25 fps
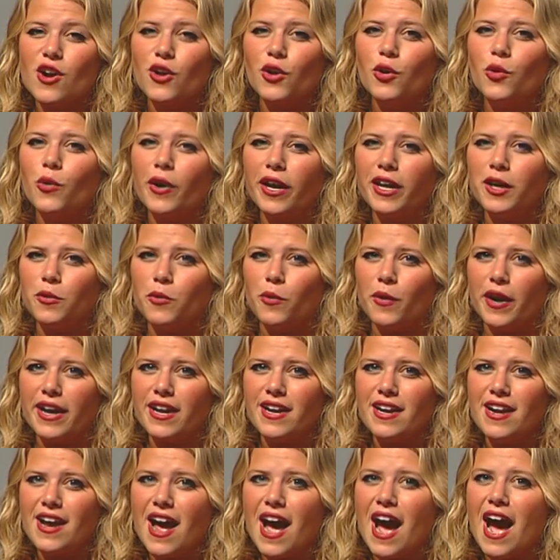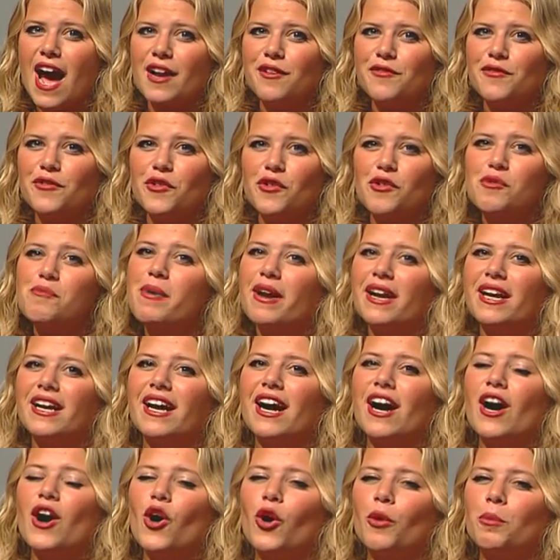quick wit, and for
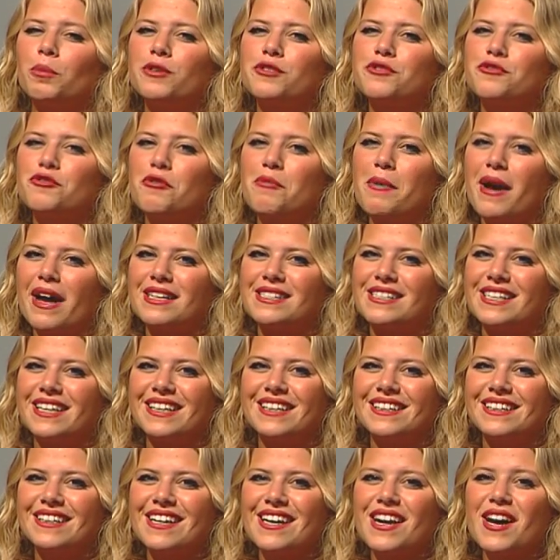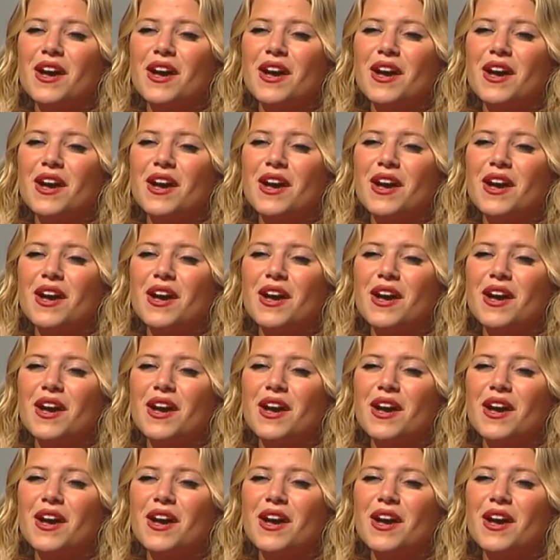remaining a hopeless romantic.